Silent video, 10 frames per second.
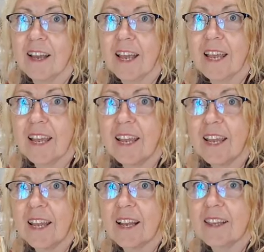
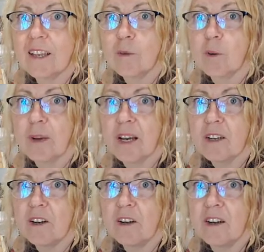Hey, I think we're
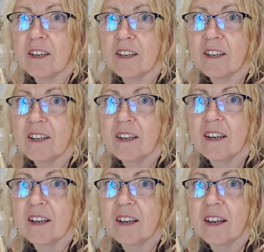back on.
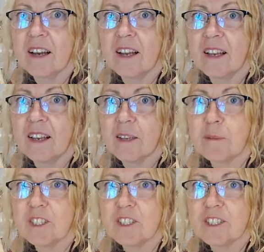Let
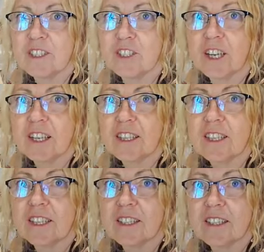me just check
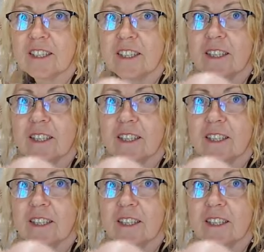this.